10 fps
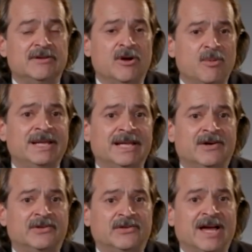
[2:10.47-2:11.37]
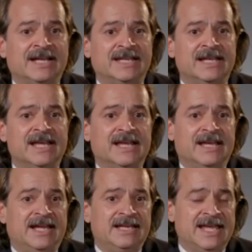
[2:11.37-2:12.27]
reopening our society
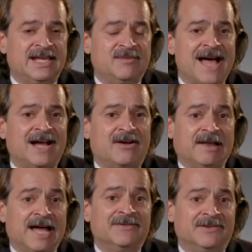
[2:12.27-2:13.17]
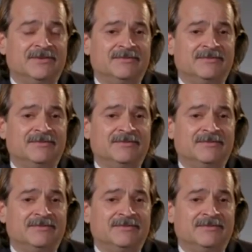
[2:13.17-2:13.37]
and gaining back our lives.